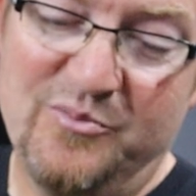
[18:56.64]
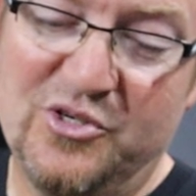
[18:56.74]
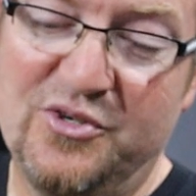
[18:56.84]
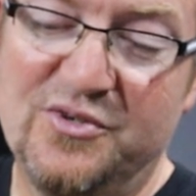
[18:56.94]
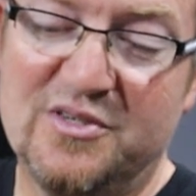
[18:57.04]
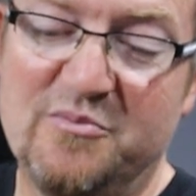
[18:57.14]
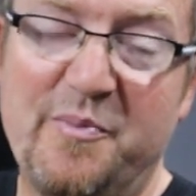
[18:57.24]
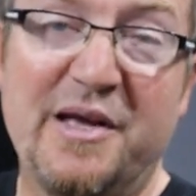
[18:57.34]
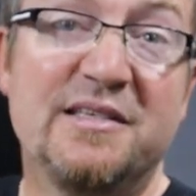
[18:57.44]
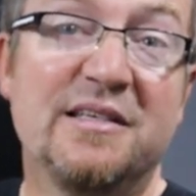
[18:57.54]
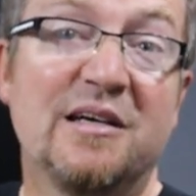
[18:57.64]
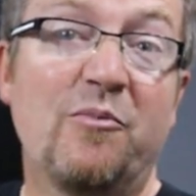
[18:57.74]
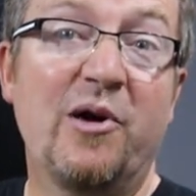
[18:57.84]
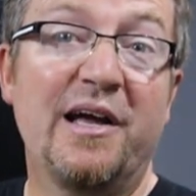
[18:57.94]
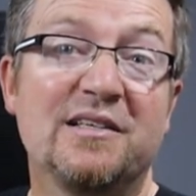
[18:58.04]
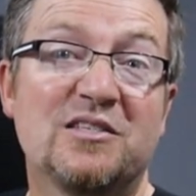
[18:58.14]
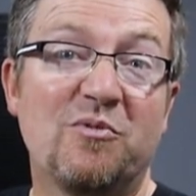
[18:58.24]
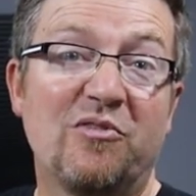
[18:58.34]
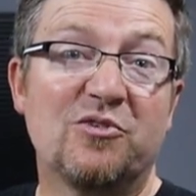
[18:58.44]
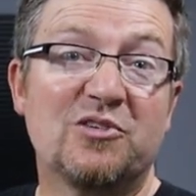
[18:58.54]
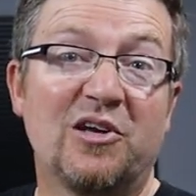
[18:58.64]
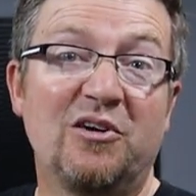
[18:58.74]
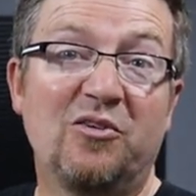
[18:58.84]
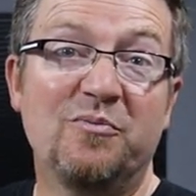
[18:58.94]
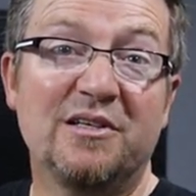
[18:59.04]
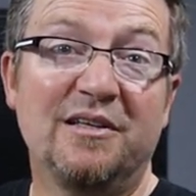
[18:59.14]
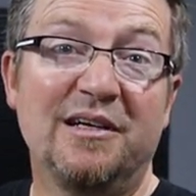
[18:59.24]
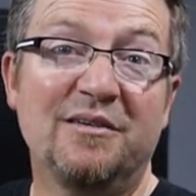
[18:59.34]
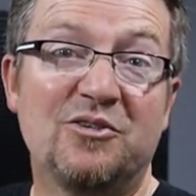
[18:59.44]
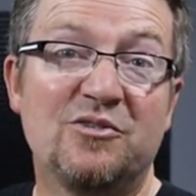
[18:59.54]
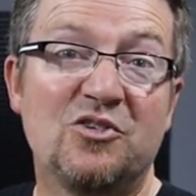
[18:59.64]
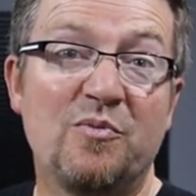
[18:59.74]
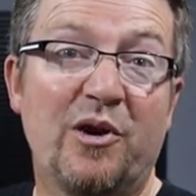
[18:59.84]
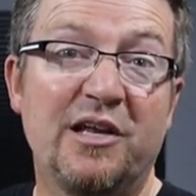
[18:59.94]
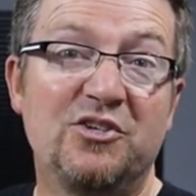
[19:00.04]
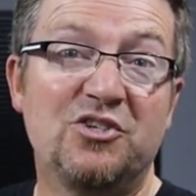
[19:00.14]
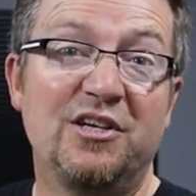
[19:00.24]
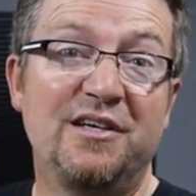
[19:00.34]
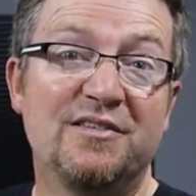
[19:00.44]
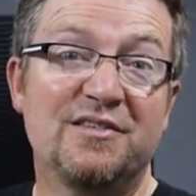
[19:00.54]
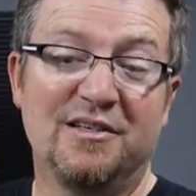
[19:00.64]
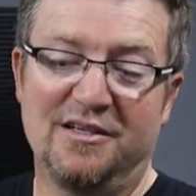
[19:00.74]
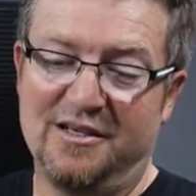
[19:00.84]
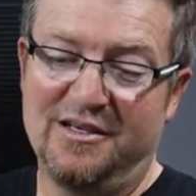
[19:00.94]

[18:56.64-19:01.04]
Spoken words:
produce some amazing double hets with lots of codons in there, super enchis,